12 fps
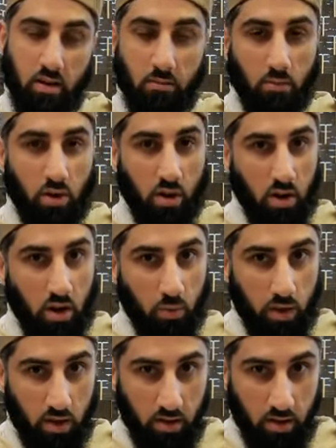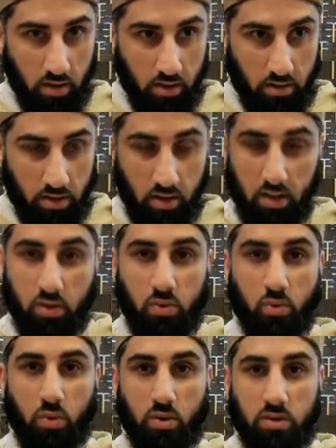but Allah will turn
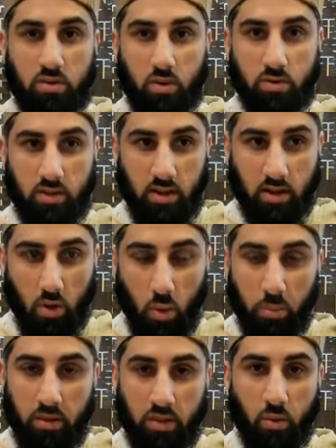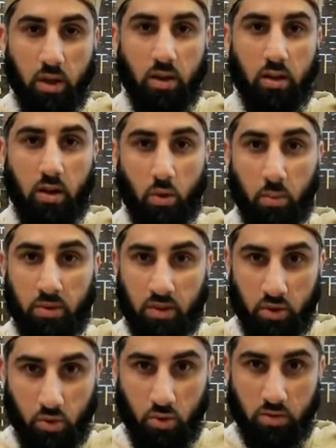towards those and open the way, open the
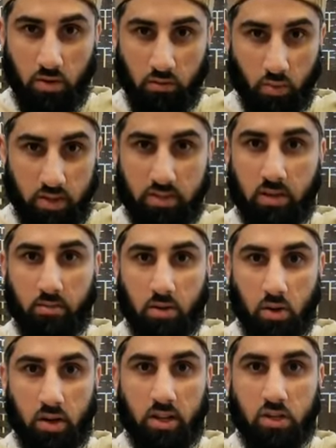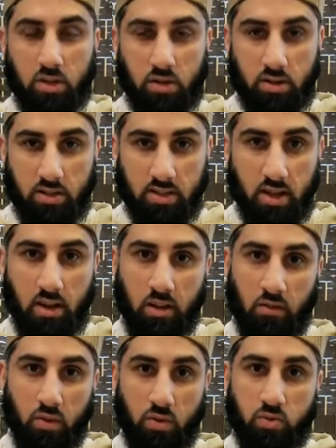doors of wisdom and knowledge and understanding
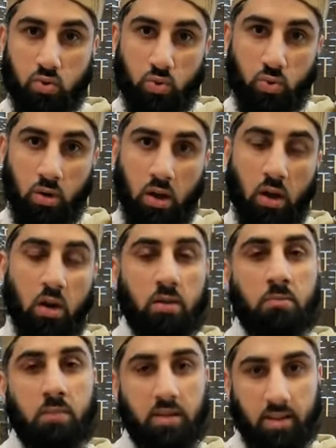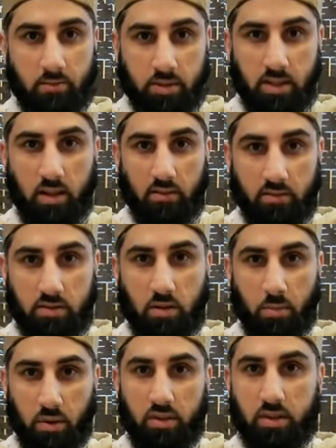for those who humble themselves
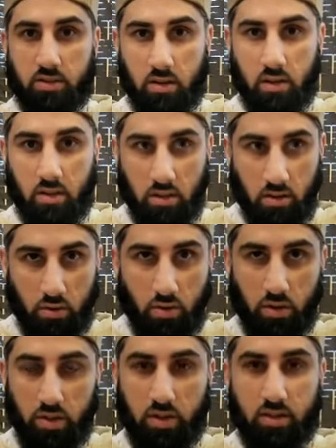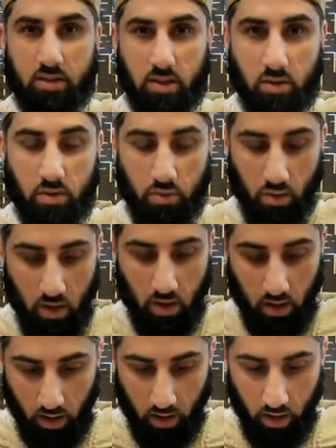upon this earth and to others and to
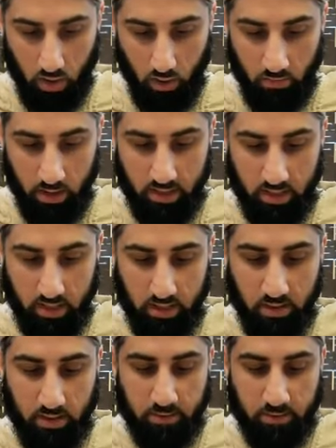Allah Almighty.